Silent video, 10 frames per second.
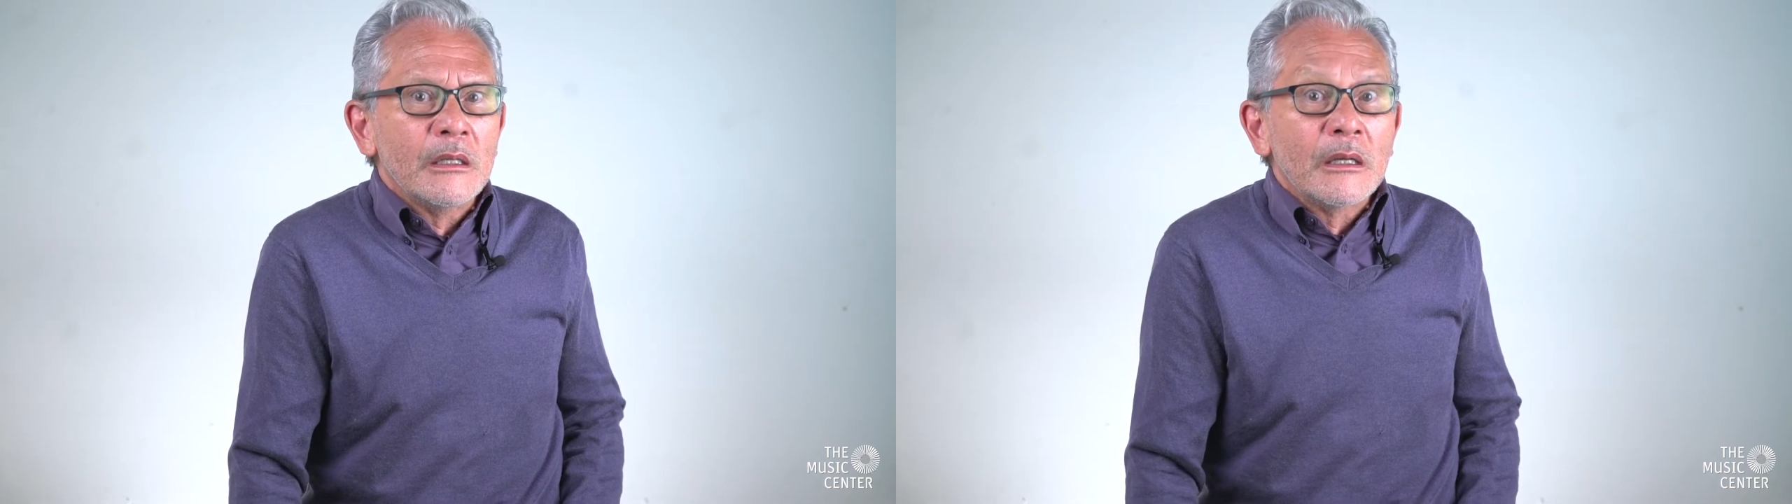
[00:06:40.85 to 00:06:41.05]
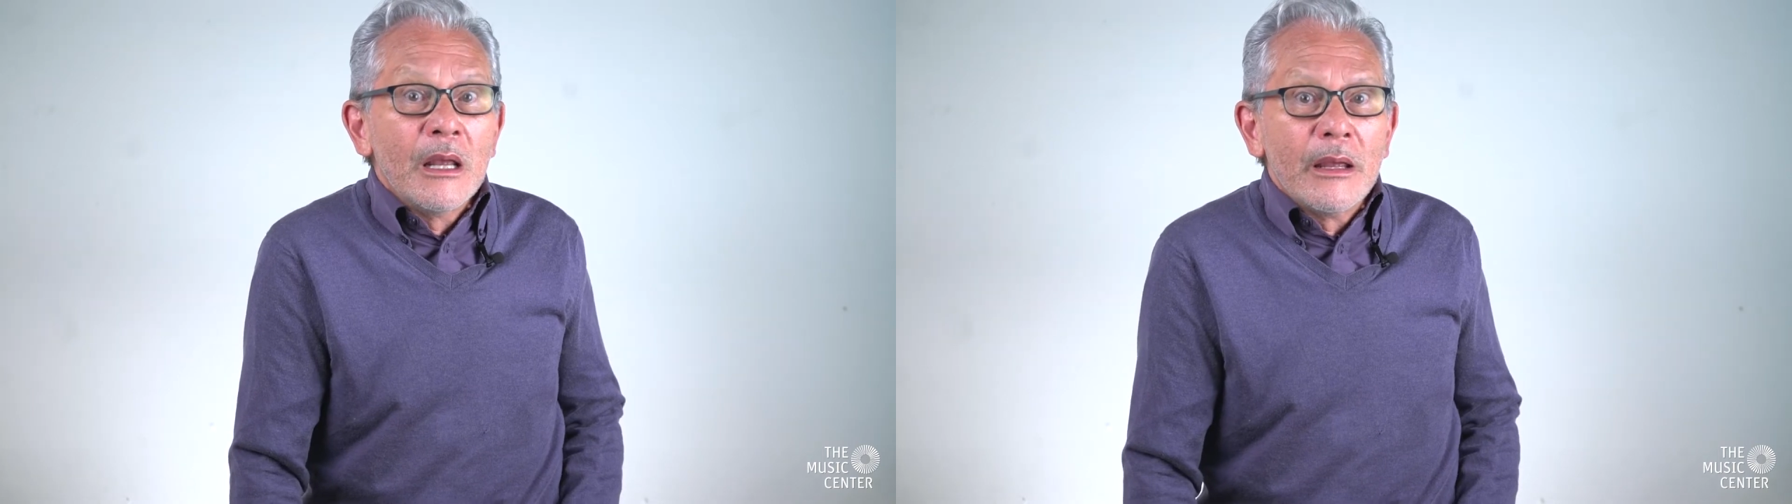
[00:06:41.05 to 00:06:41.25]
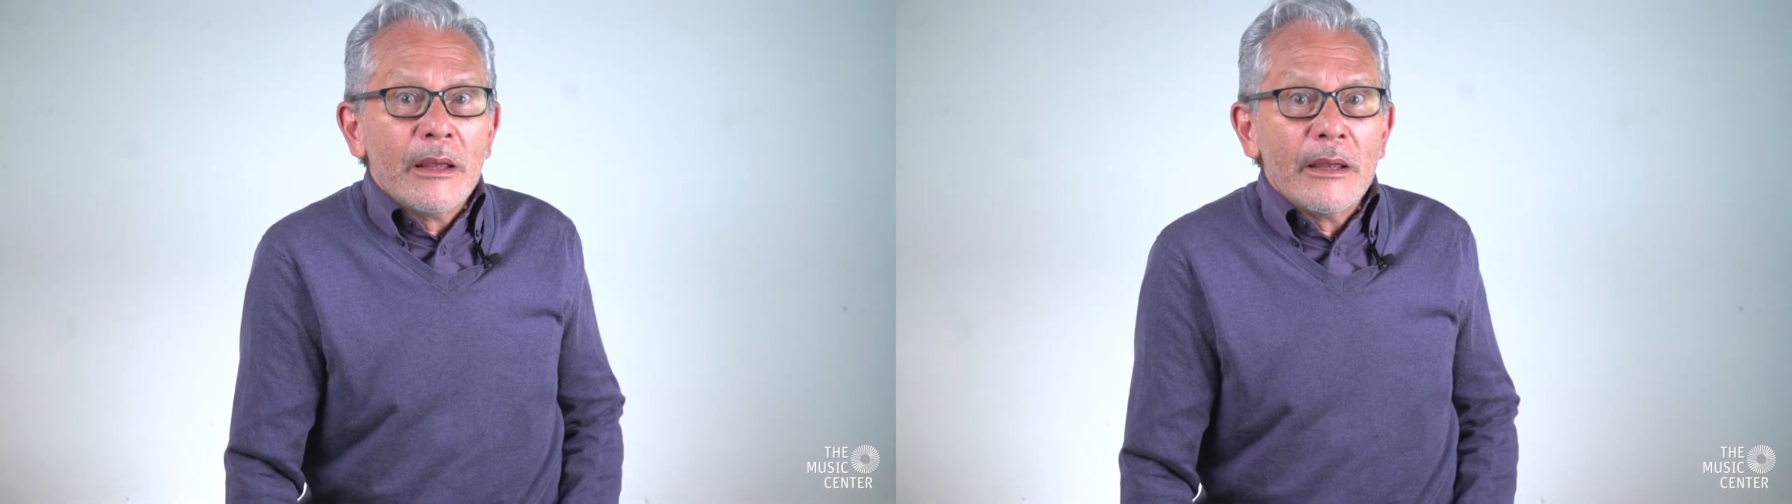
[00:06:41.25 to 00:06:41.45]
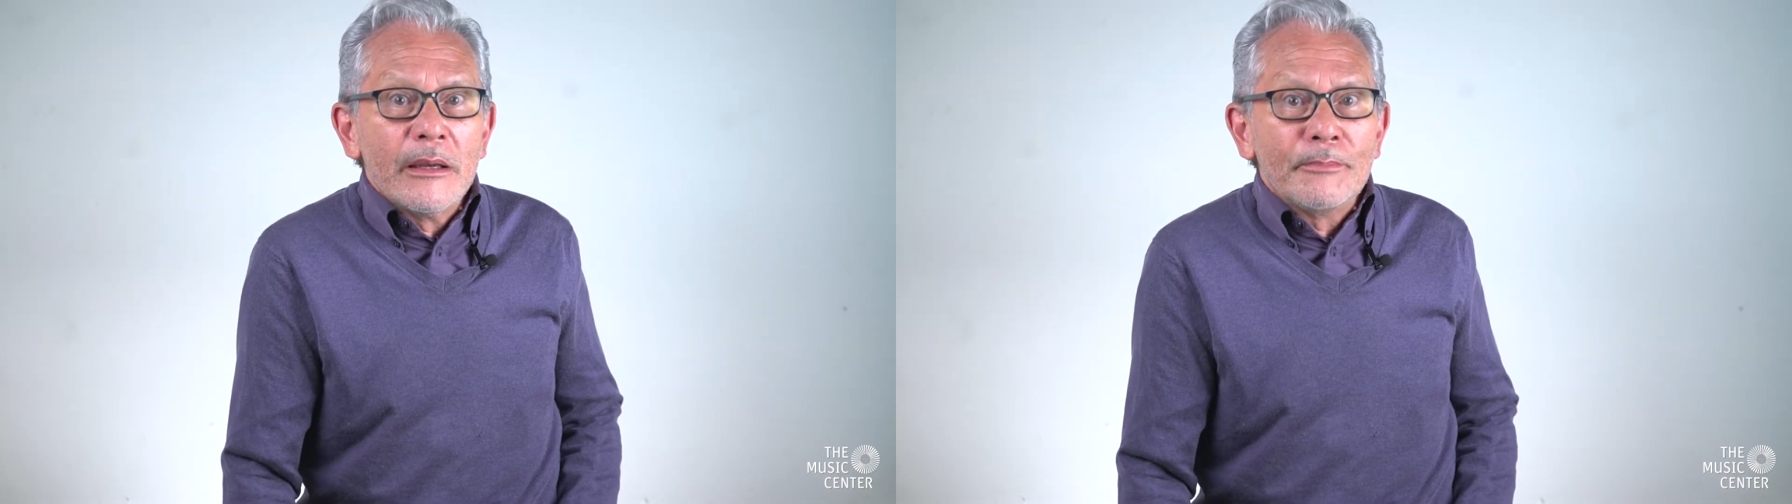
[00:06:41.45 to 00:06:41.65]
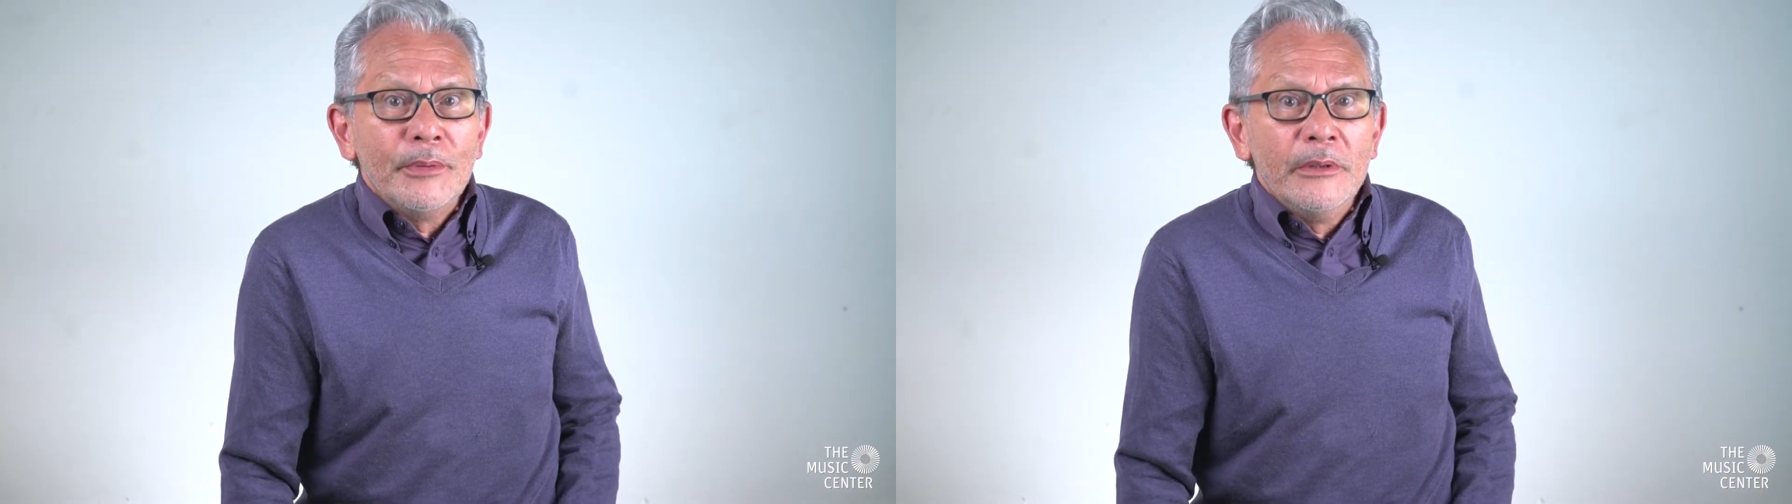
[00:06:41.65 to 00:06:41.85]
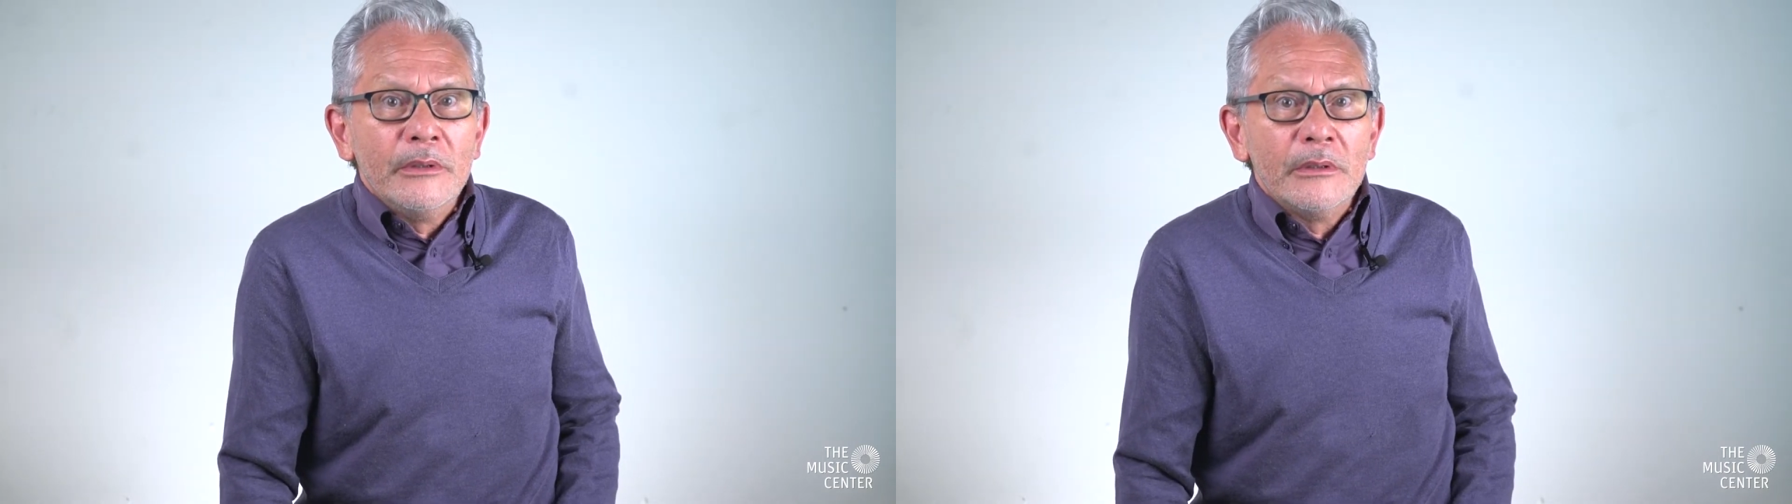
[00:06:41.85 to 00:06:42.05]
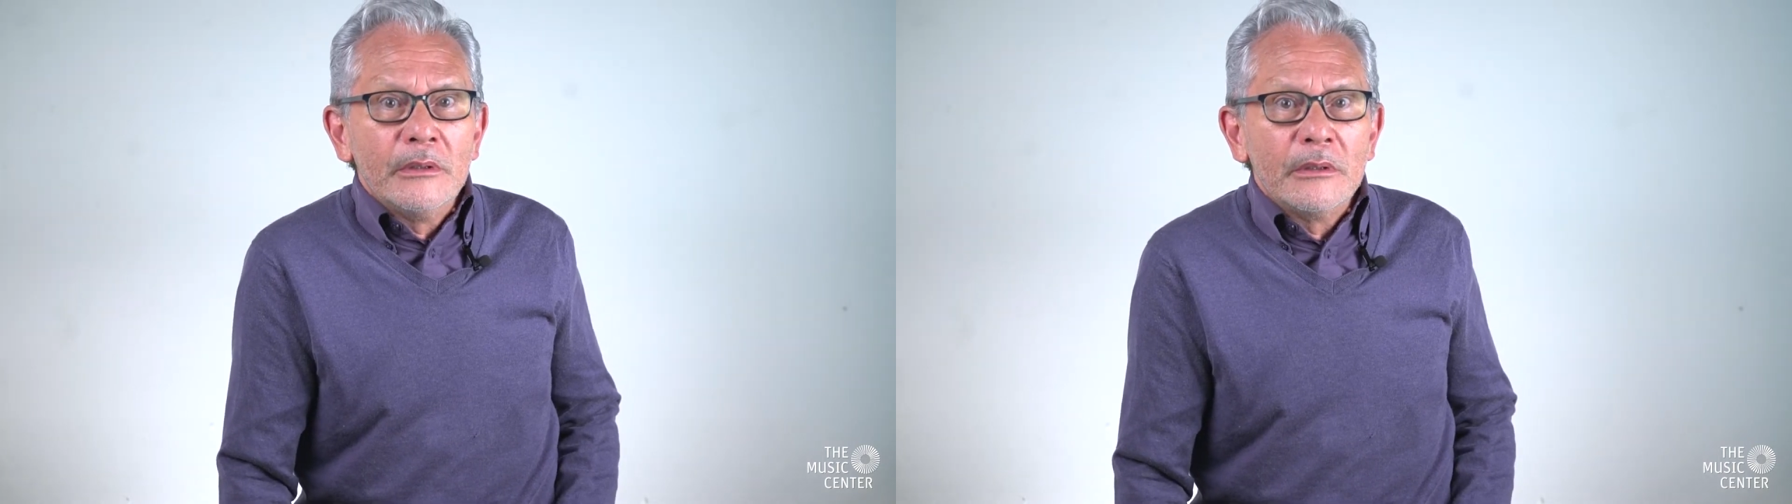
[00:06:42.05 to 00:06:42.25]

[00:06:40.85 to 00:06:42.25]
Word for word: it happened.